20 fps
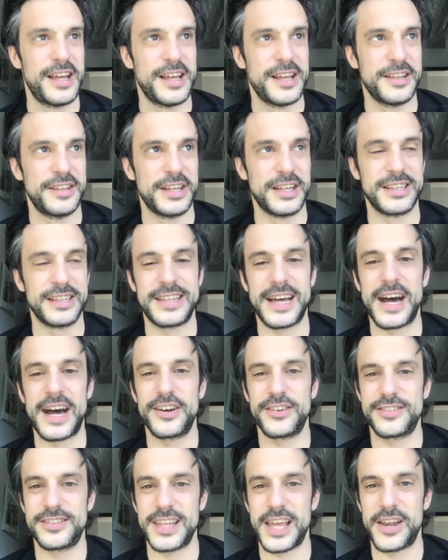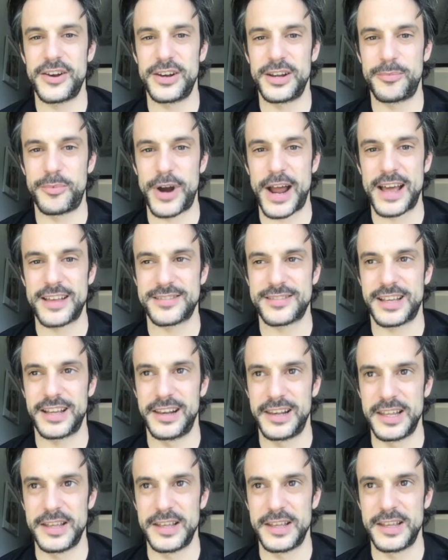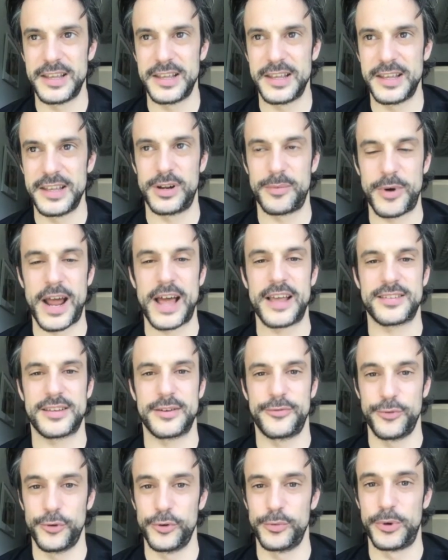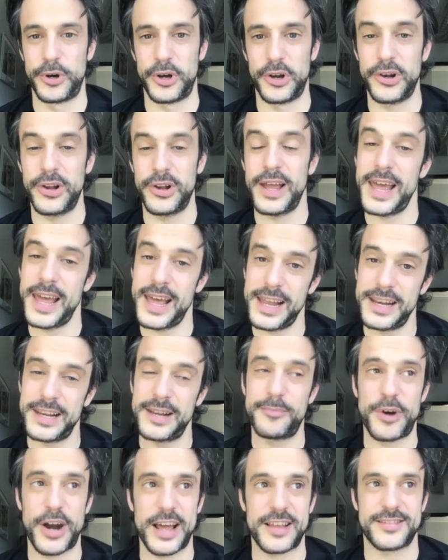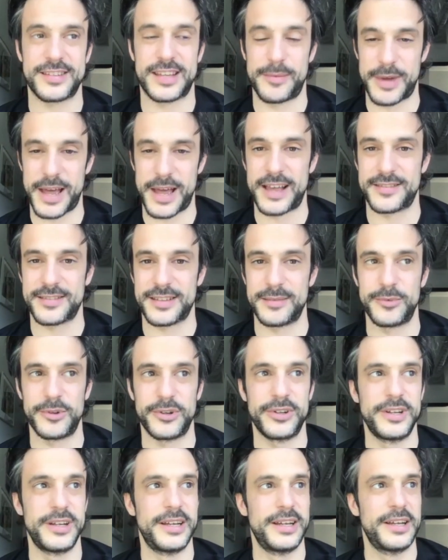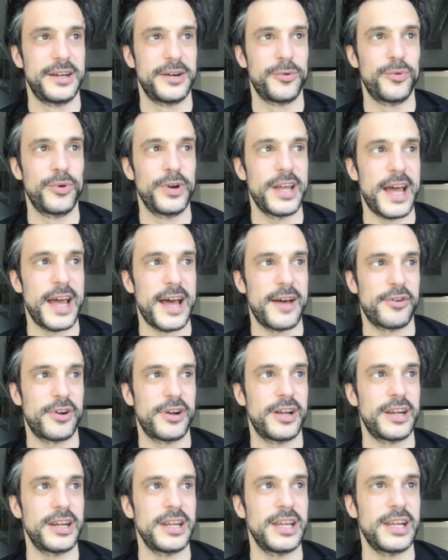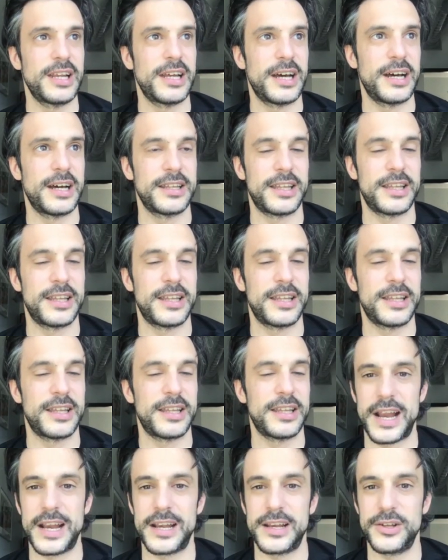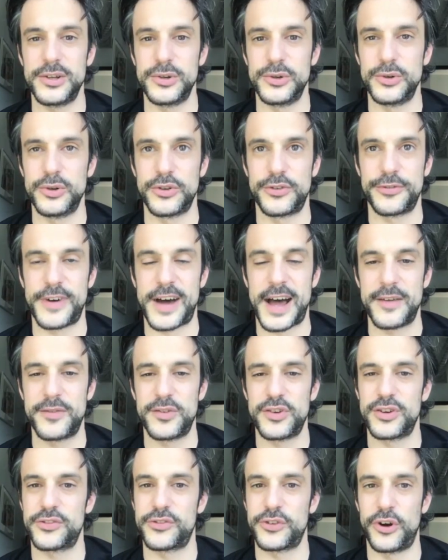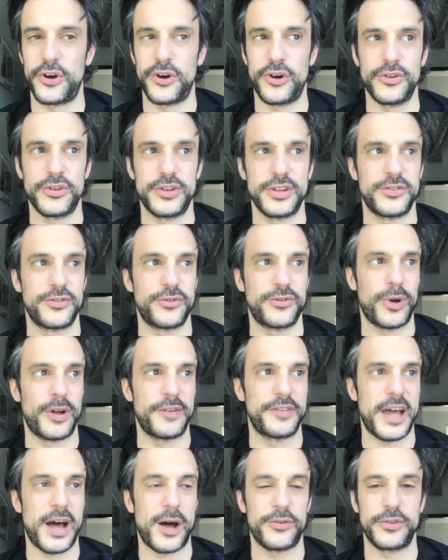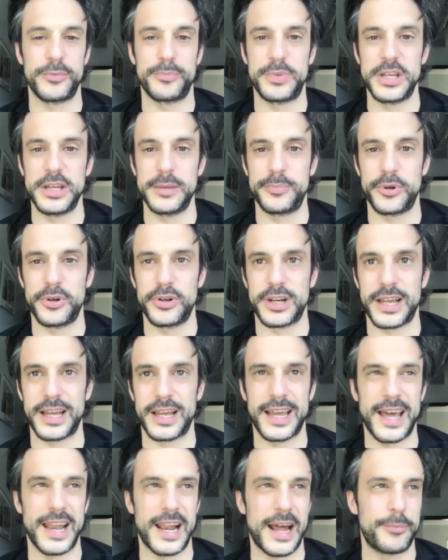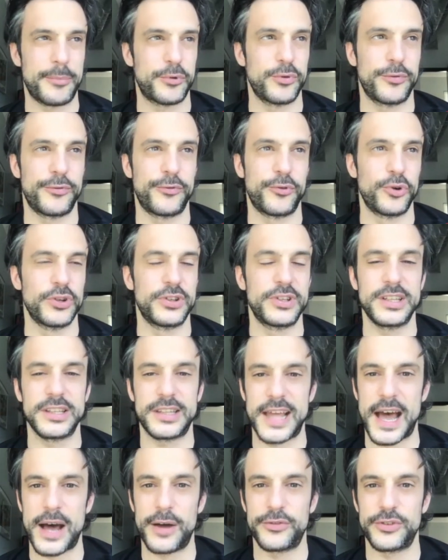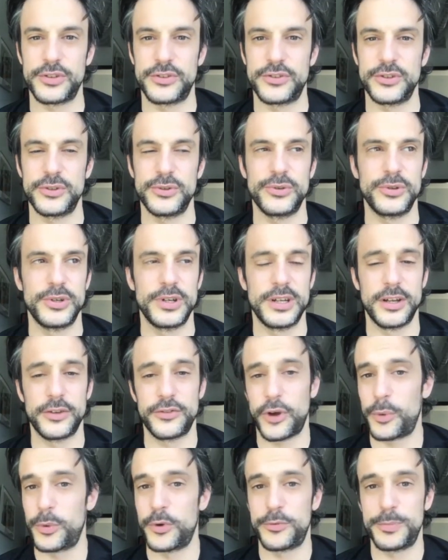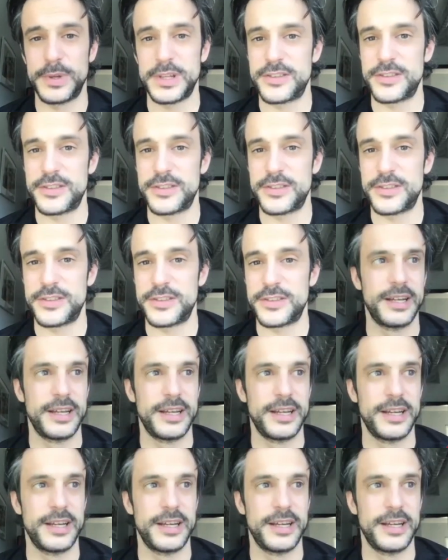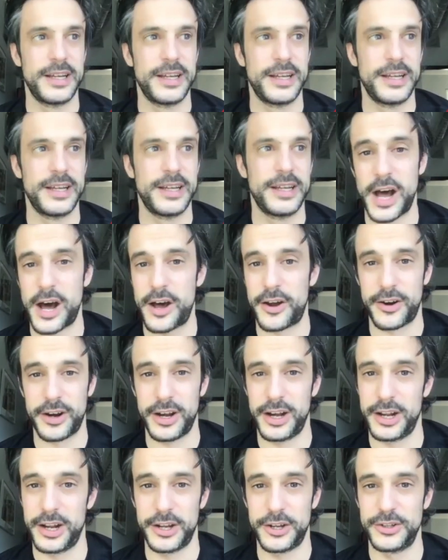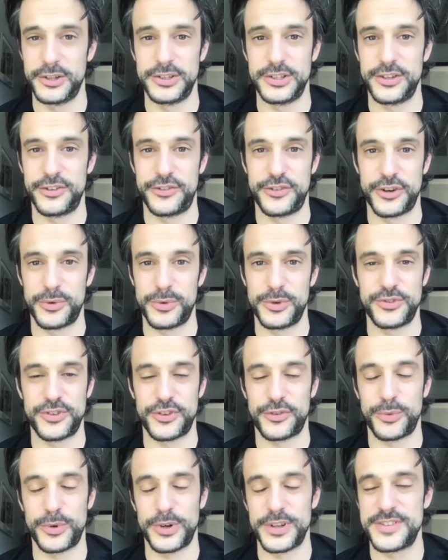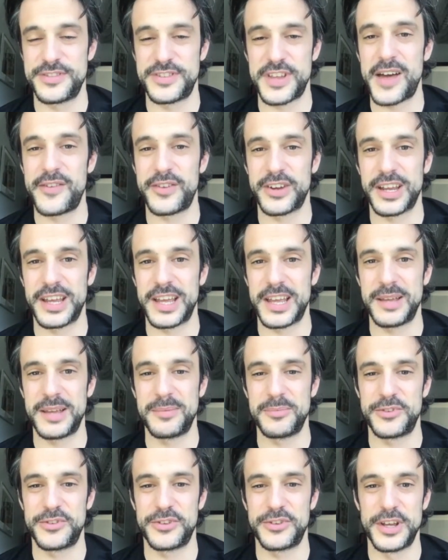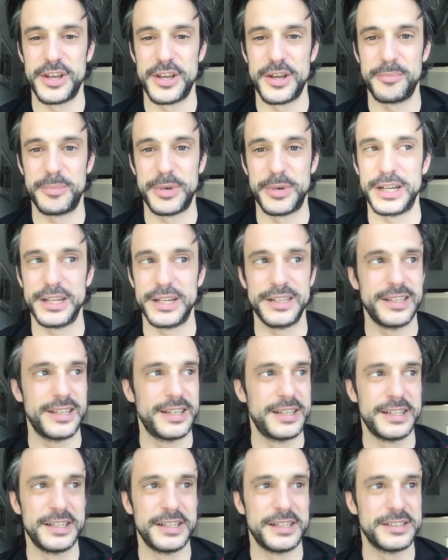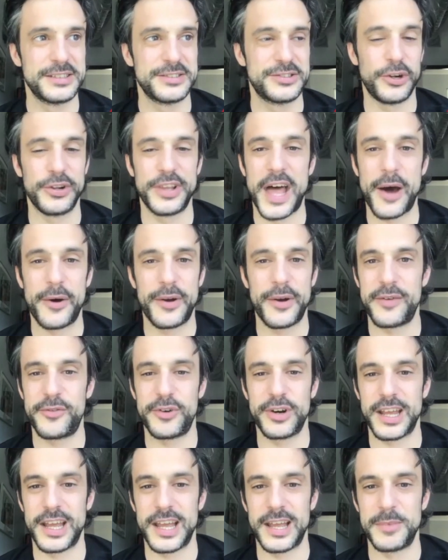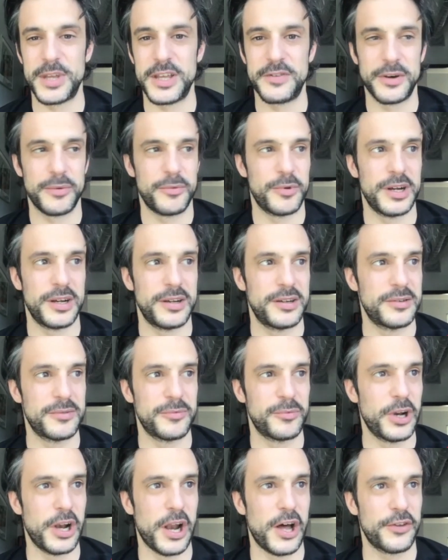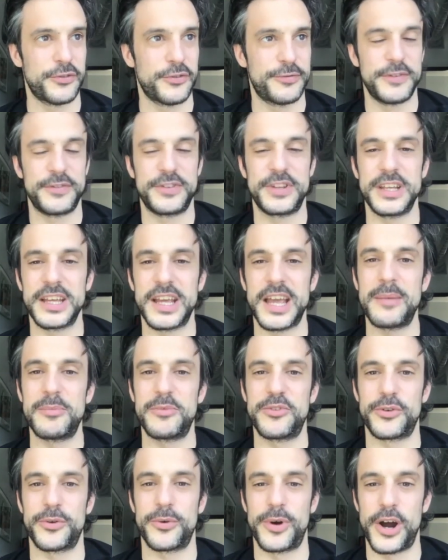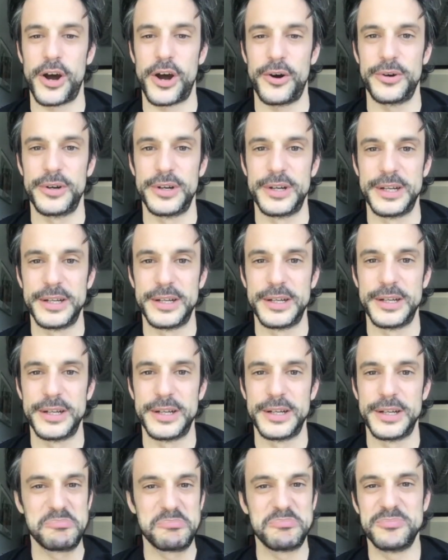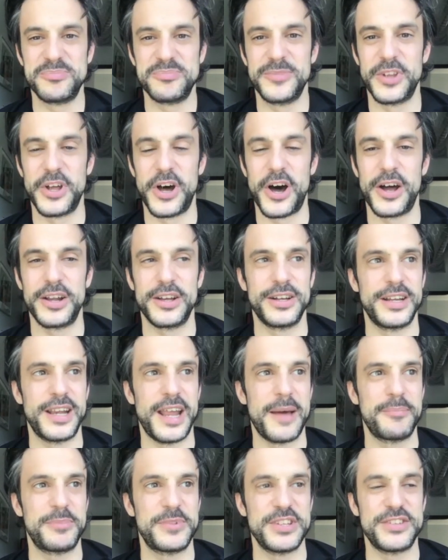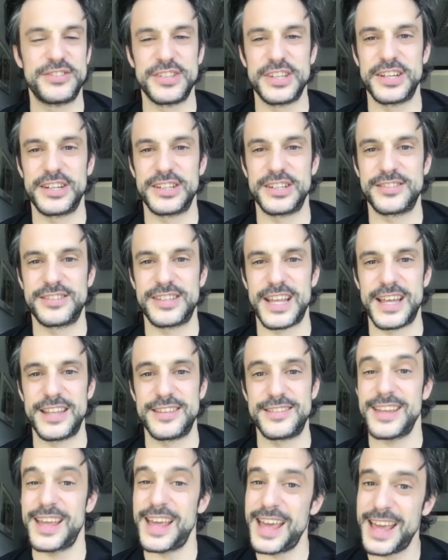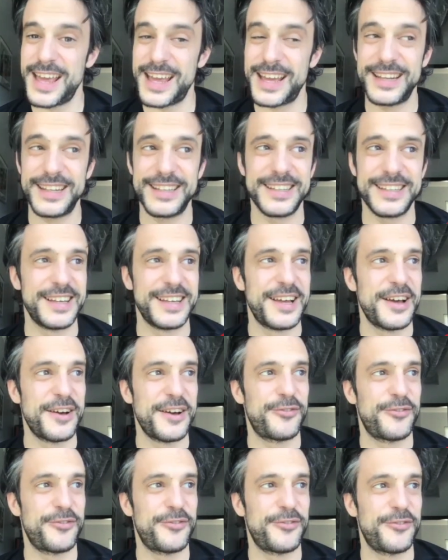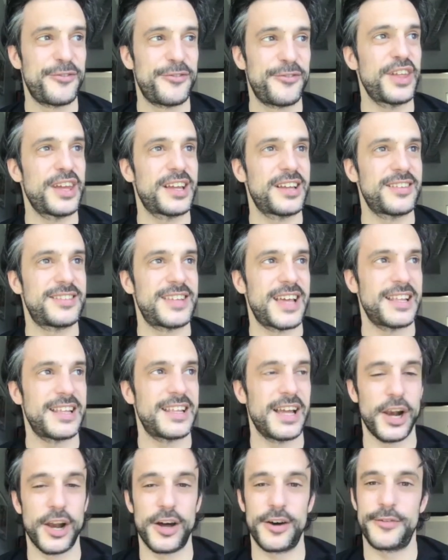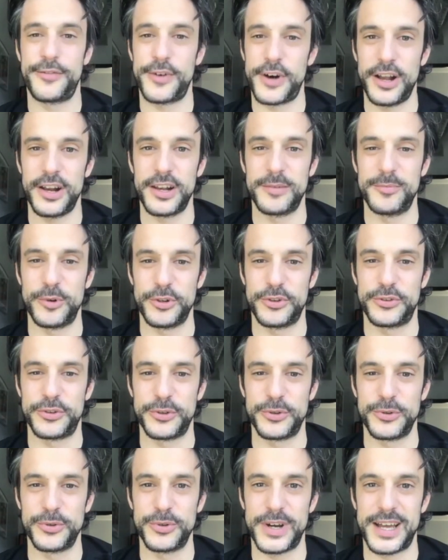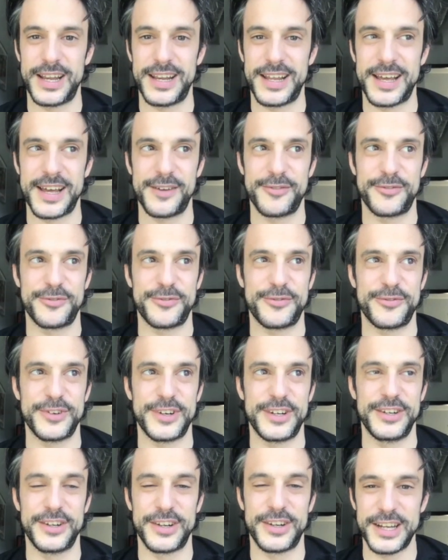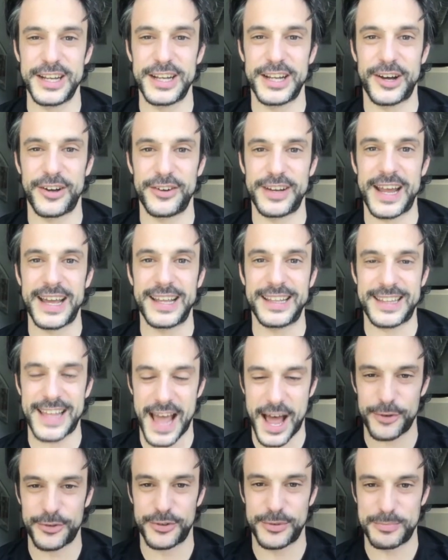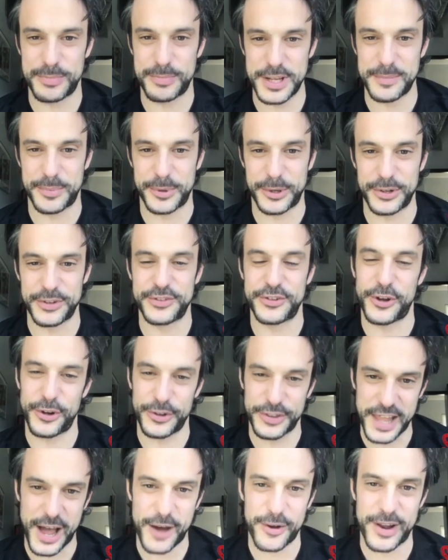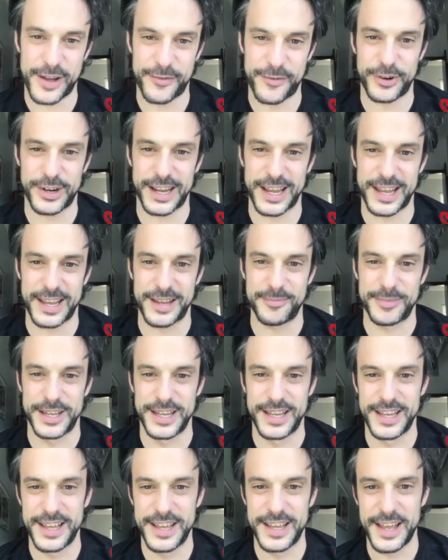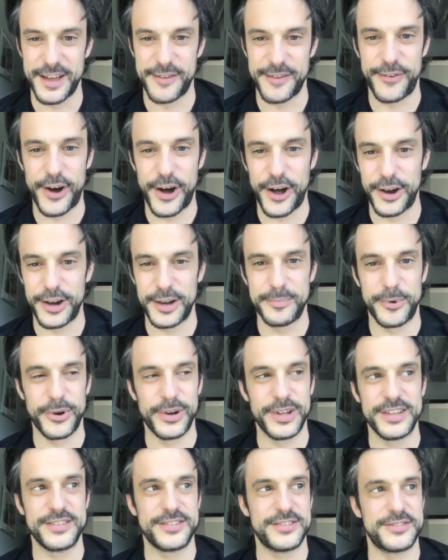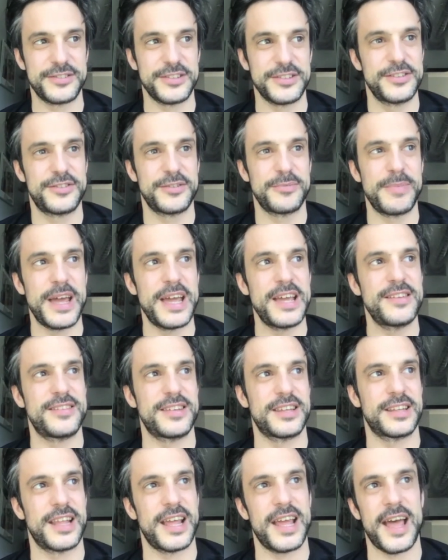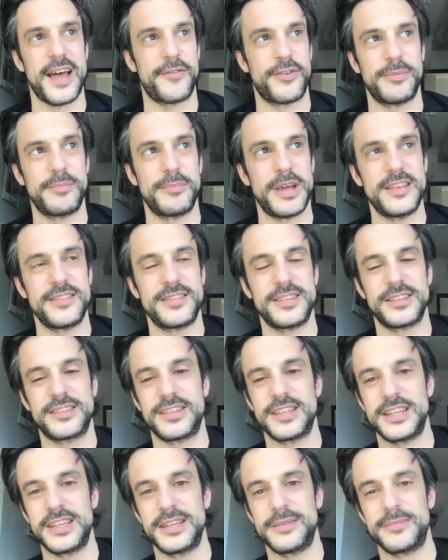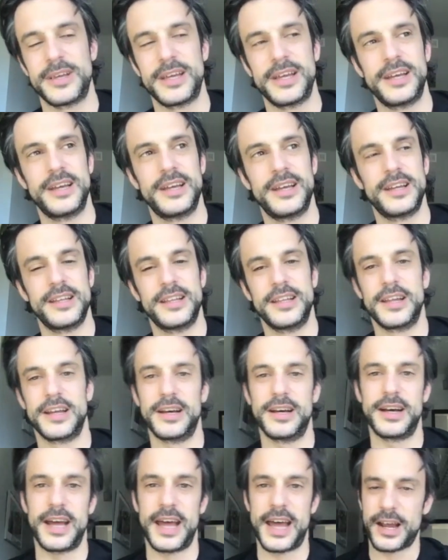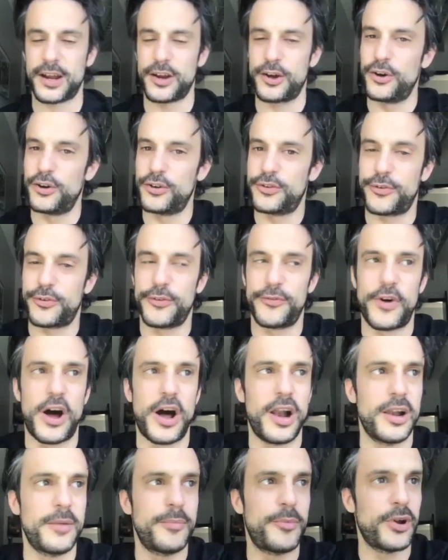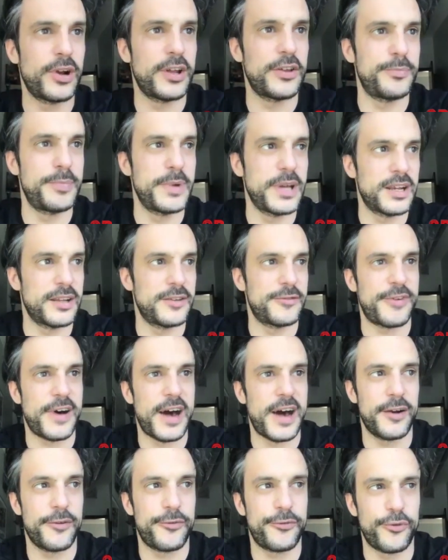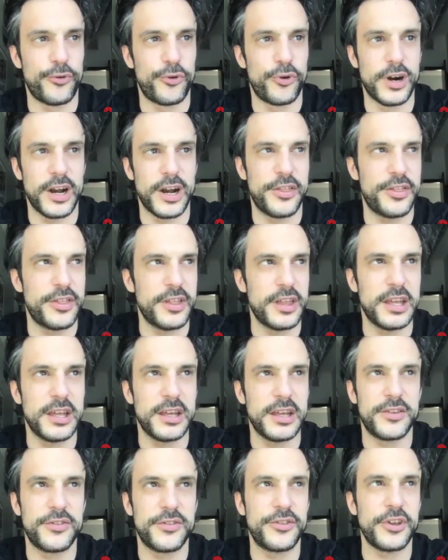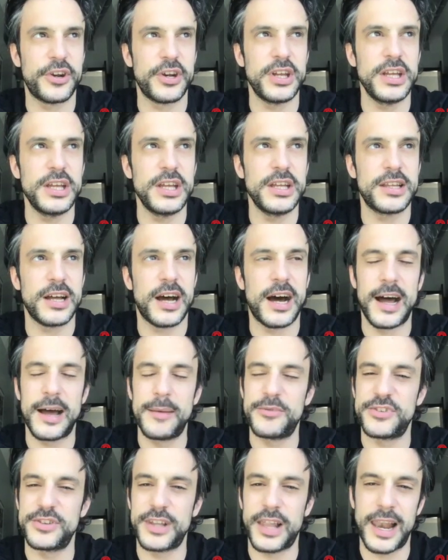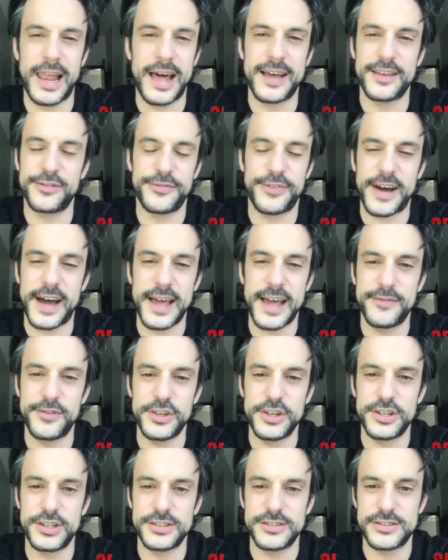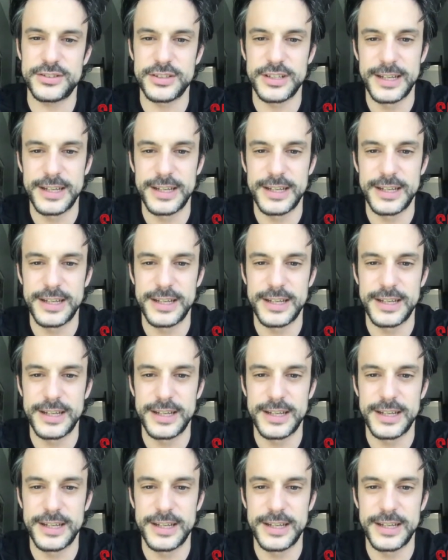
the entire state of Nebraska lives for Nebraska football and Nebraska basketball. We have an arena that is brand new, it's five years old, it's 12,000 people, can get up to 14,000 too, It's always been sold out. And we were not really good this year. We just won seven games. But sold out every game, even when we lost 15 games in a row, not an empty seat in the stands. And funny thing is that they love volleyball too, and they have an arena of 9,000 people sold out every game. And volleyball is it's amazing. They have an amazing team. The head coach for volleyball has been Final Four, I think, three times in the last five years.